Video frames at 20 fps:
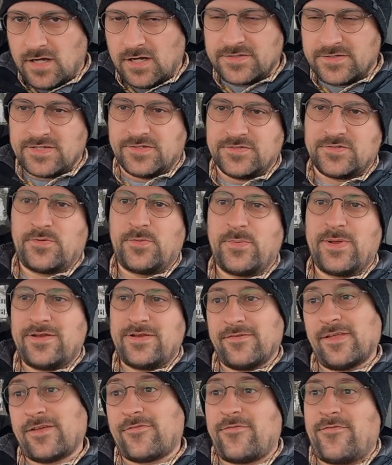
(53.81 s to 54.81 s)
It's also our
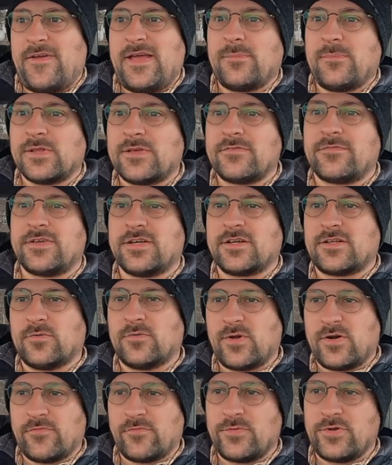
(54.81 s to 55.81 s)
main family vehicle.
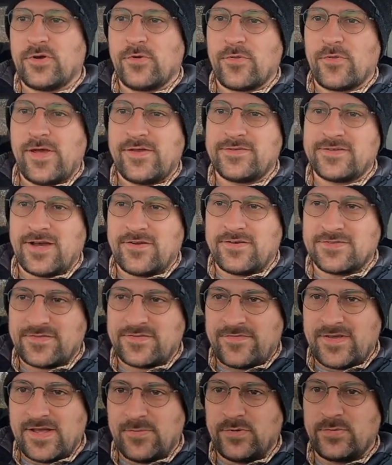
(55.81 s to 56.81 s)
Whenever we go out as a
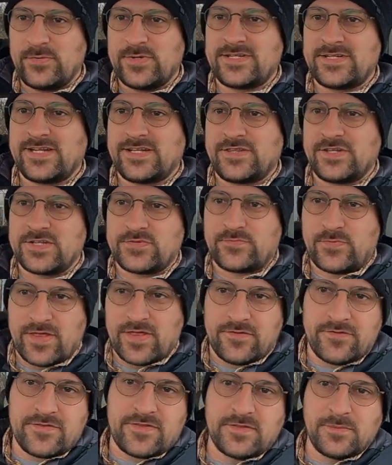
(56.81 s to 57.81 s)
family, we take this
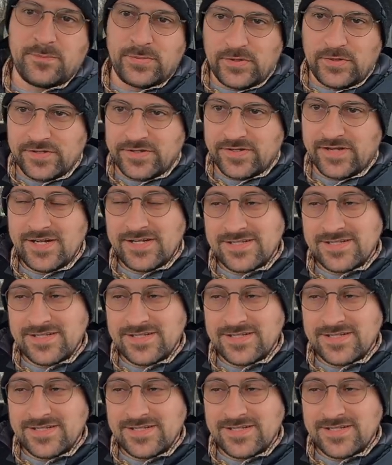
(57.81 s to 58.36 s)
rather than the Bolt.